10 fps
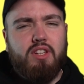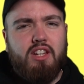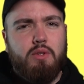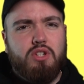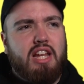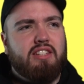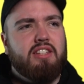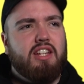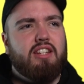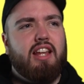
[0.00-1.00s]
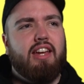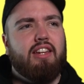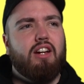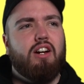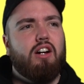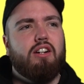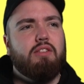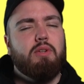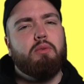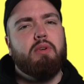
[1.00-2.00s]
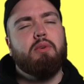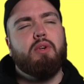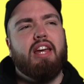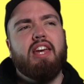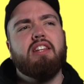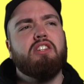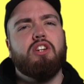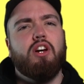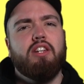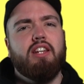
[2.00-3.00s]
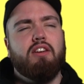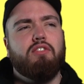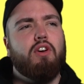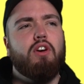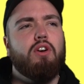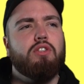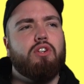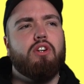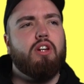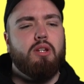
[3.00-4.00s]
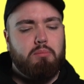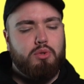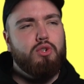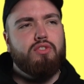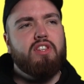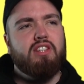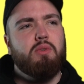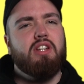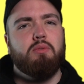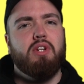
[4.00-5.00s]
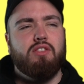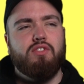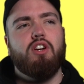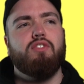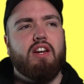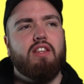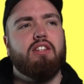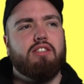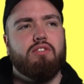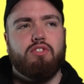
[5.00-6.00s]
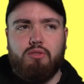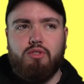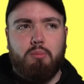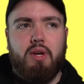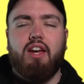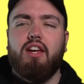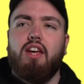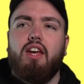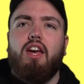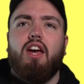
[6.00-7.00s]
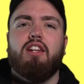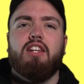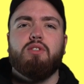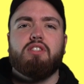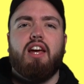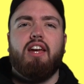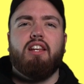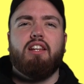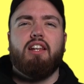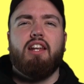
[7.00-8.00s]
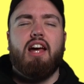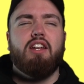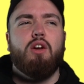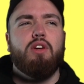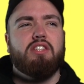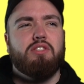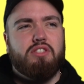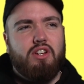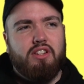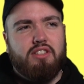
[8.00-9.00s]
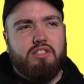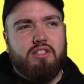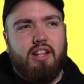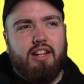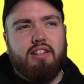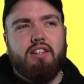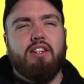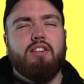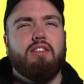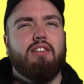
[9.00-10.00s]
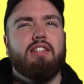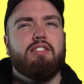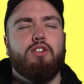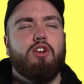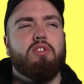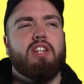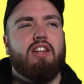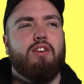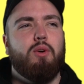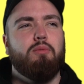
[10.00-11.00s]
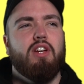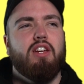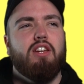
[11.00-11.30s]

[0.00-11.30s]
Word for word: And we we're just asking Deji, like, oh, people, people were like, hey, Deji, you got any, like, photos or you got any proof of this? We need to, we need to verify this for the, for the bet. And he was like, and I noticed he was starting to, like, I don't know, his story wasn't adding up.